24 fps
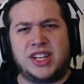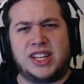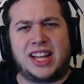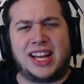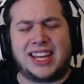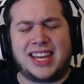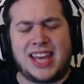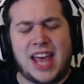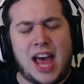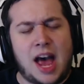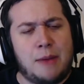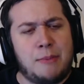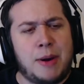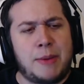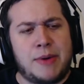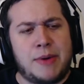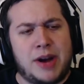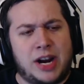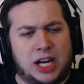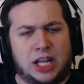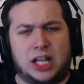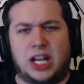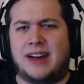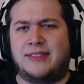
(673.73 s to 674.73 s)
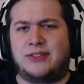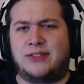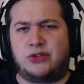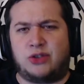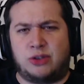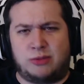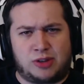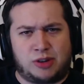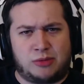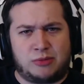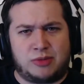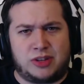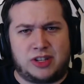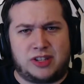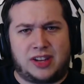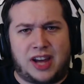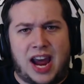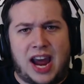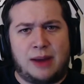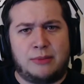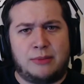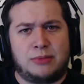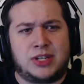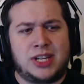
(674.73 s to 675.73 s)
Like, yeah, maybe I could live stream some of these
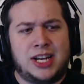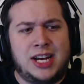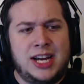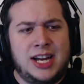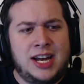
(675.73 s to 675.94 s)
games.